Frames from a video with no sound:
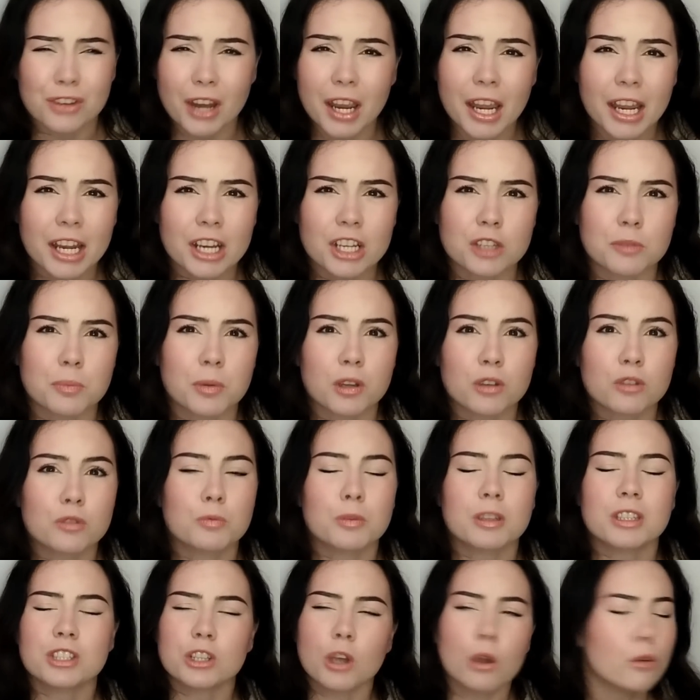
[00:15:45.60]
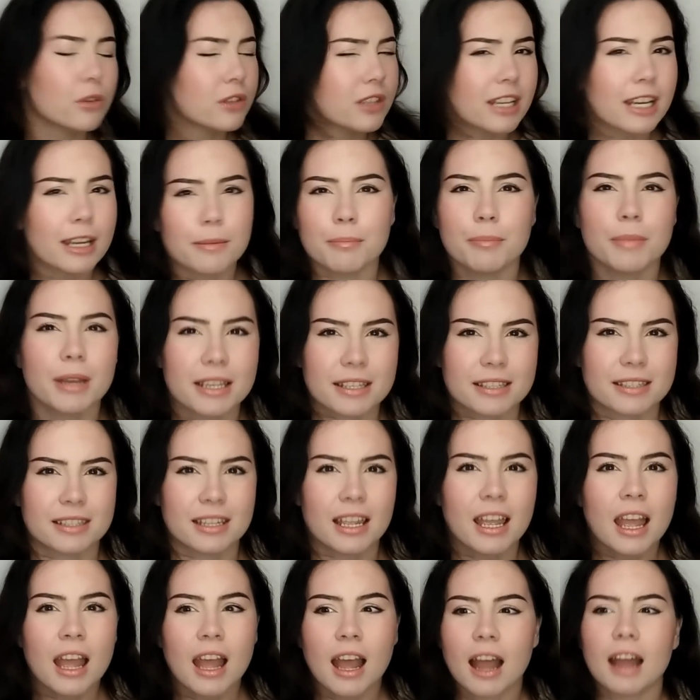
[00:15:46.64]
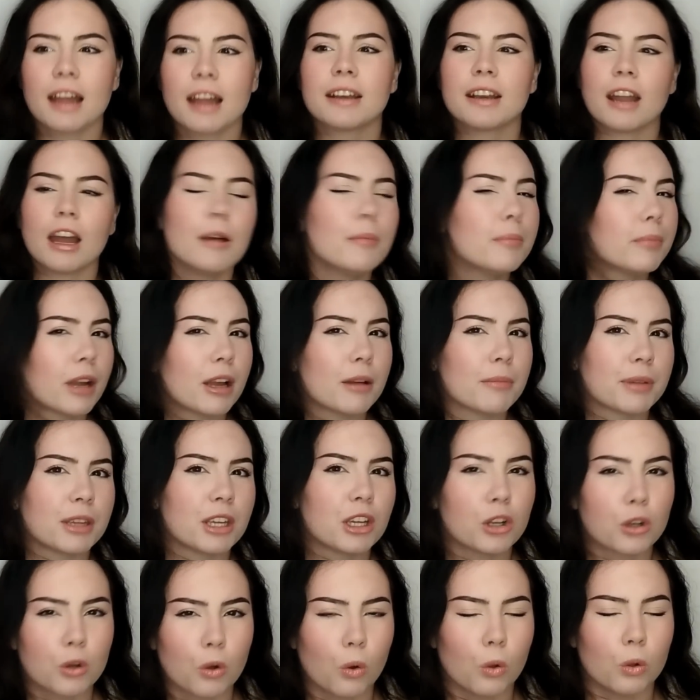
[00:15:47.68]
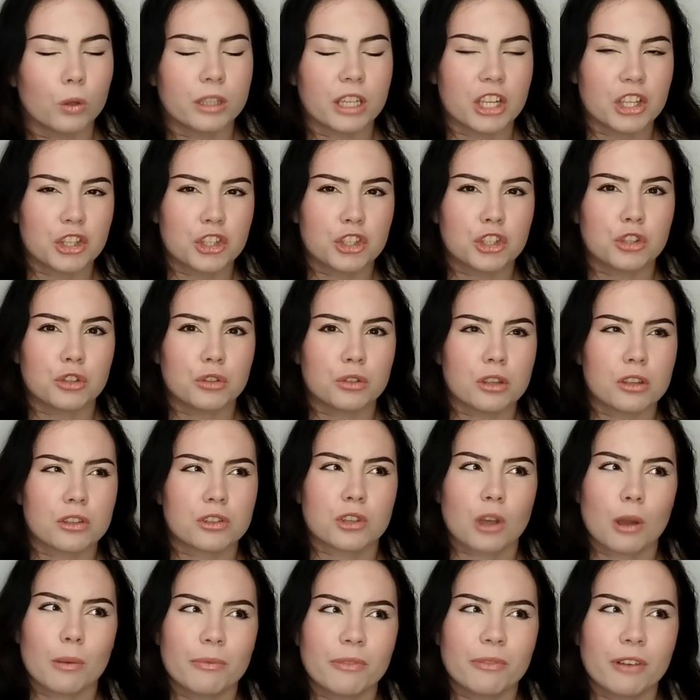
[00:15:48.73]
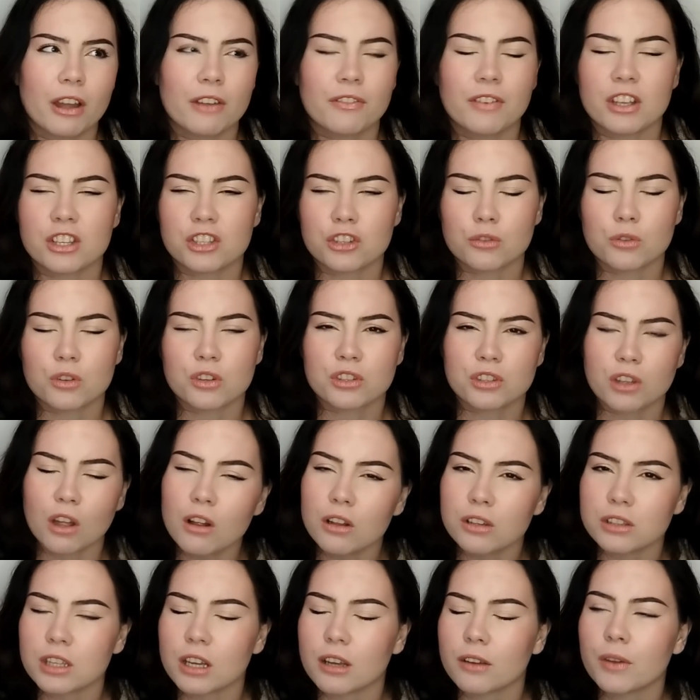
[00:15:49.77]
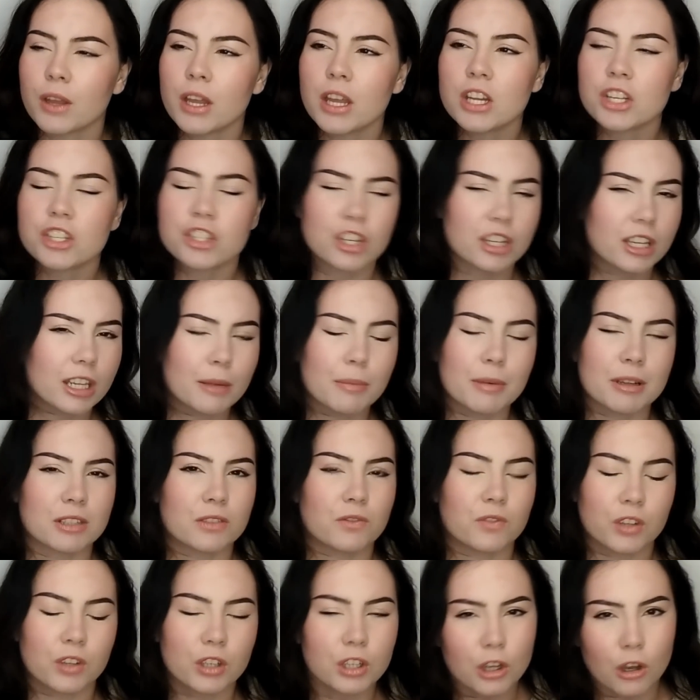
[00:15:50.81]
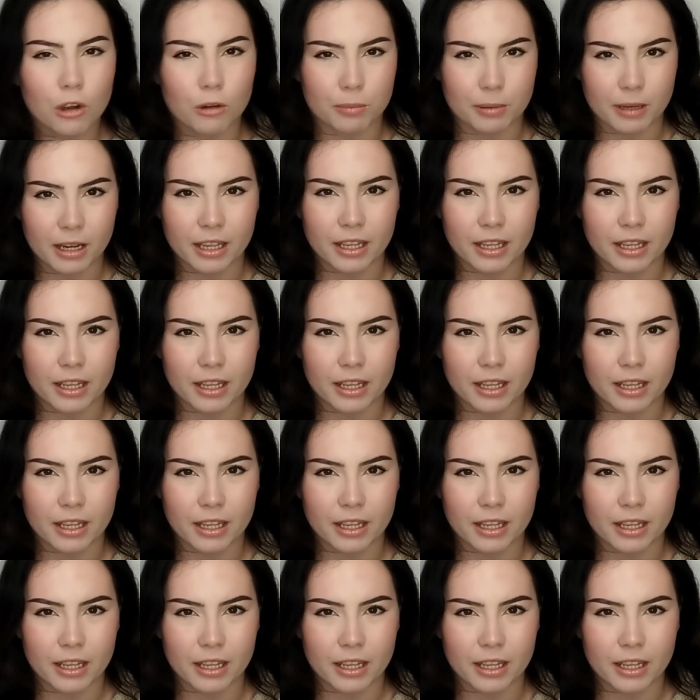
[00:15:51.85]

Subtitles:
strange because we totally missed Anambra being called into the top 5 as a result of Chidimma's video